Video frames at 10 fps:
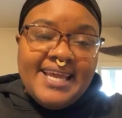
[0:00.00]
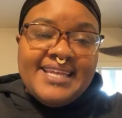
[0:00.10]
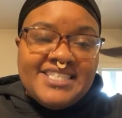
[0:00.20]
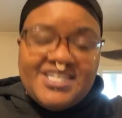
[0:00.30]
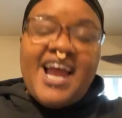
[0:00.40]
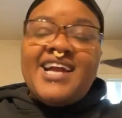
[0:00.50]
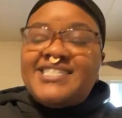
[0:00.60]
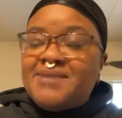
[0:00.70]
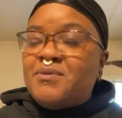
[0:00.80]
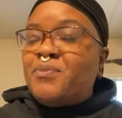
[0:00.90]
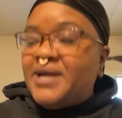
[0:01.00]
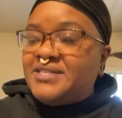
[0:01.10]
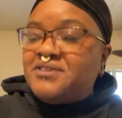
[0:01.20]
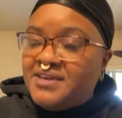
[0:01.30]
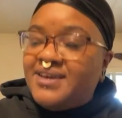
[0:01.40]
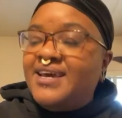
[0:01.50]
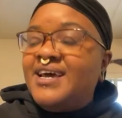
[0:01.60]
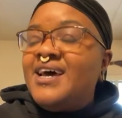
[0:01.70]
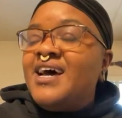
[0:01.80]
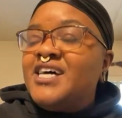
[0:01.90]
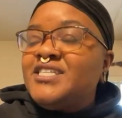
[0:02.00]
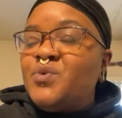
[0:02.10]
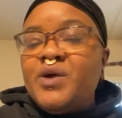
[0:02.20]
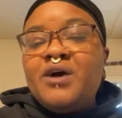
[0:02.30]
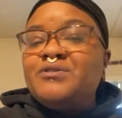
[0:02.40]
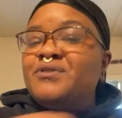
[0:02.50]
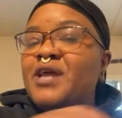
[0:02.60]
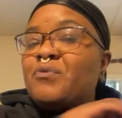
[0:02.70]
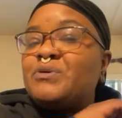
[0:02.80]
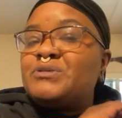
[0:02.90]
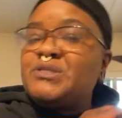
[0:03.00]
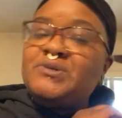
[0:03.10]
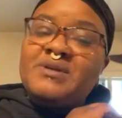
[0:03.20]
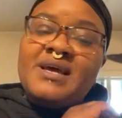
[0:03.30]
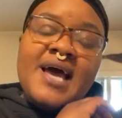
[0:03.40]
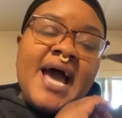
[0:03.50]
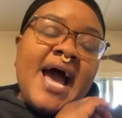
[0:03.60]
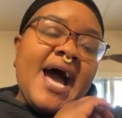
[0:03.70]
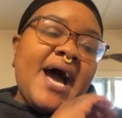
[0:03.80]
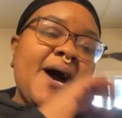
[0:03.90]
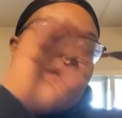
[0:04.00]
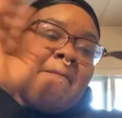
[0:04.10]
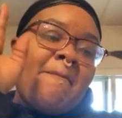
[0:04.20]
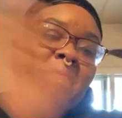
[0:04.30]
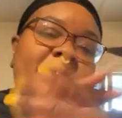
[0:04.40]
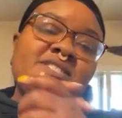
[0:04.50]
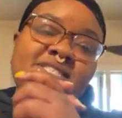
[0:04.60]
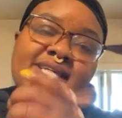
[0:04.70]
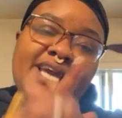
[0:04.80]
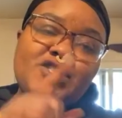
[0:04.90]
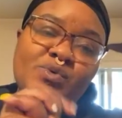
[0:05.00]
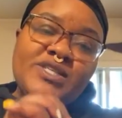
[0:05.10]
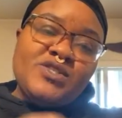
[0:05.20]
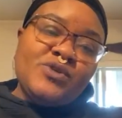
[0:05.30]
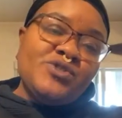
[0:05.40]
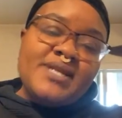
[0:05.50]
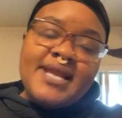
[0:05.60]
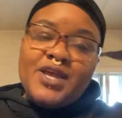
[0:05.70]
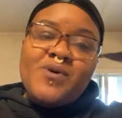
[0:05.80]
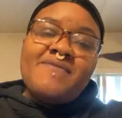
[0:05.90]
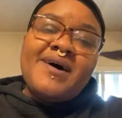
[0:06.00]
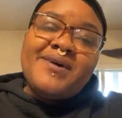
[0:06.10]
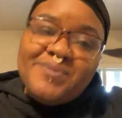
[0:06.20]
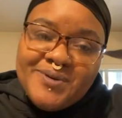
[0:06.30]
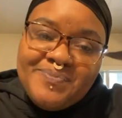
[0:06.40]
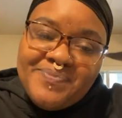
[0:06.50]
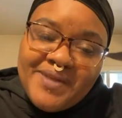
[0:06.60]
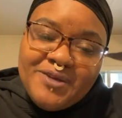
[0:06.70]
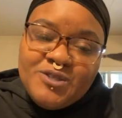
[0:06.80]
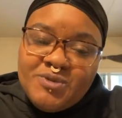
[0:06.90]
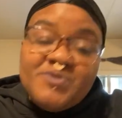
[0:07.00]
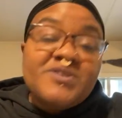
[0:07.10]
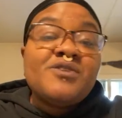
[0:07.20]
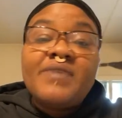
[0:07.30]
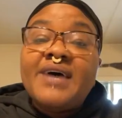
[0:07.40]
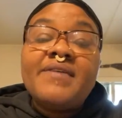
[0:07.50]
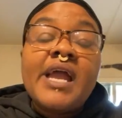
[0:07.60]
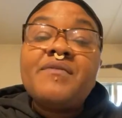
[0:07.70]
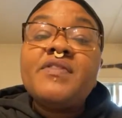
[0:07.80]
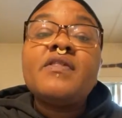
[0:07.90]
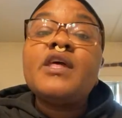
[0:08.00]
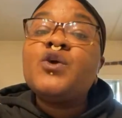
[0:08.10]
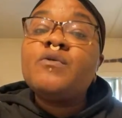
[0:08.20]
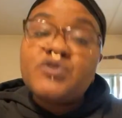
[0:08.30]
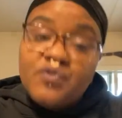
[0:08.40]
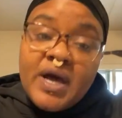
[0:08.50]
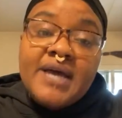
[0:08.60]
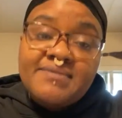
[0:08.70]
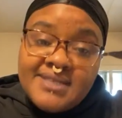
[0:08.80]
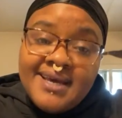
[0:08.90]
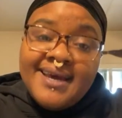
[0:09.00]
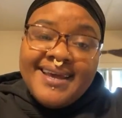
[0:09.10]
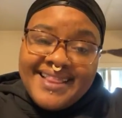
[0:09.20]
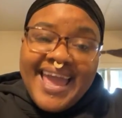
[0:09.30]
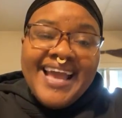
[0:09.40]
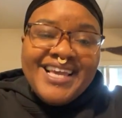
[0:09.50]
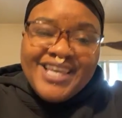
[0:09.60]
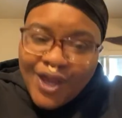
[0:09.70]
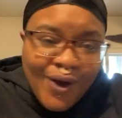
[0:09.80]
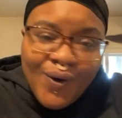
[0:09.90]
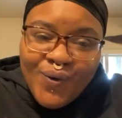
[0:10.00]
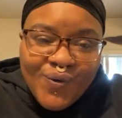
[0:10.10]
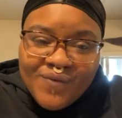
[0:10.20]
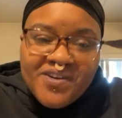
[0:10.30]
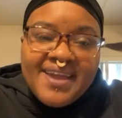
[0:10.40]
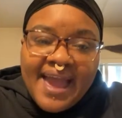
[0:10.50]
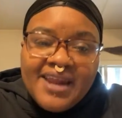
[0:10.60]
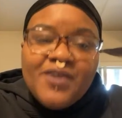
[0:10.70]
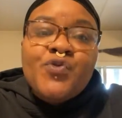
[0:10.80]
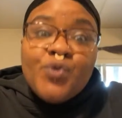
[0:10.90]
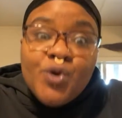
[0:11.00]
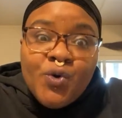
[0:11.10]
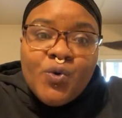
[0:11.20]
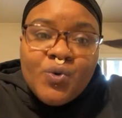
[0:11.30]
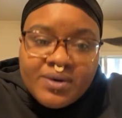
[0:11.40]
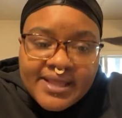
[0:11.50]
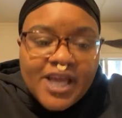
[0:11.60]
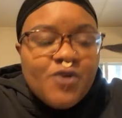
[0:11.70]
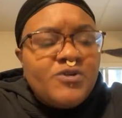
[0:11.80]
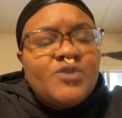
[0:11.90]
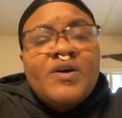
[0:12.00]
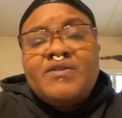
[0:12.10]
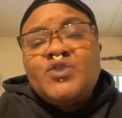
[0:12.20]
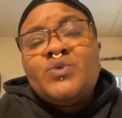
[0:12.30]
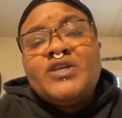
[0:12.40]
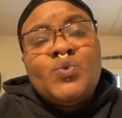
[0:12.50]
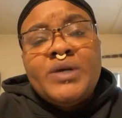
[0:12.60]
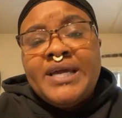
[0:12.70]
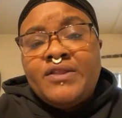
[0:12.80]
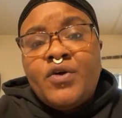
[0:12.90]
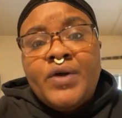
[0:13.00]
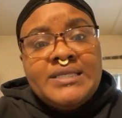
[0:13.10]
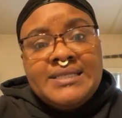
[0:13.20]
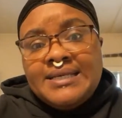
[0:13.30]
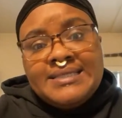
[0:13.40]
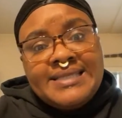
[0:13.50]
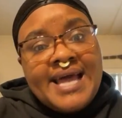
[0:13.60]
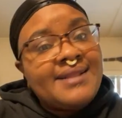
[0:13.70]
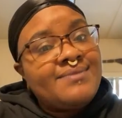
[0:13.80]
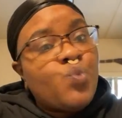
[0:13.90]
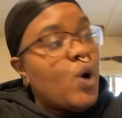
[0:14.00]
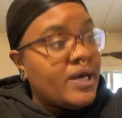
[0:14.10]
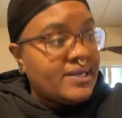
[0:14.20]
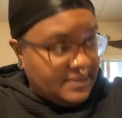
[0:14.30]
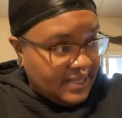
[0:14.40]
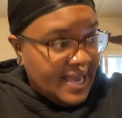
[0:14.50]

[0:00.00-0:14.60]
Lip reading: healing church. I'm gonna bring it to you. So we're gonna do that real soon. Just in case no one has told you today, you are valuable. Thank you so much for surviving everything that you've survived. Thank you for getting through. Thank you for surviving 2020 and the craziness that was.